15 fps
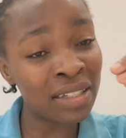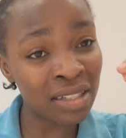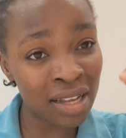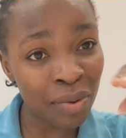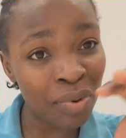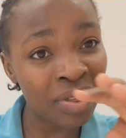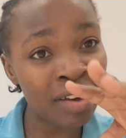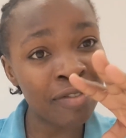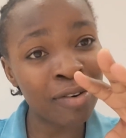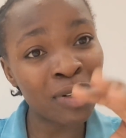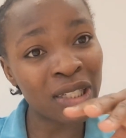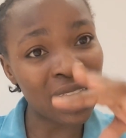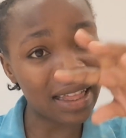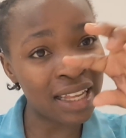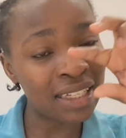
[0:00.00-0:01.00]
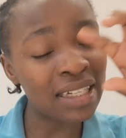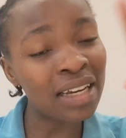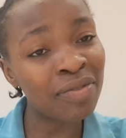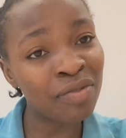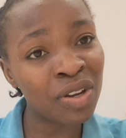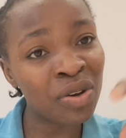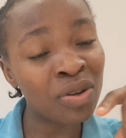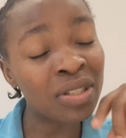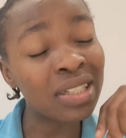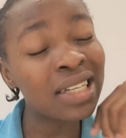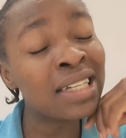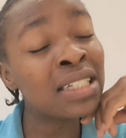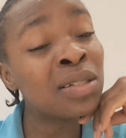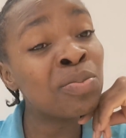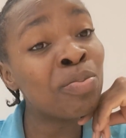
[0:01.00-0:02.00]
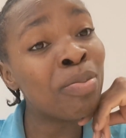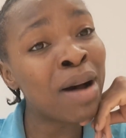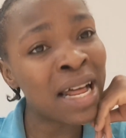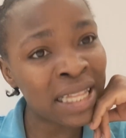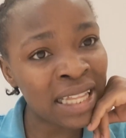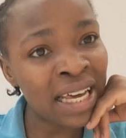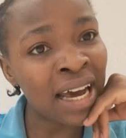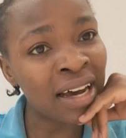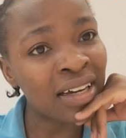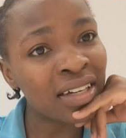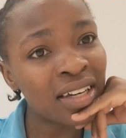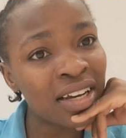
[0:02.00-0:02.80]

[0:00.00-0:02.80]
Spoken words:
stick with the phones and they take videos. It's bad there.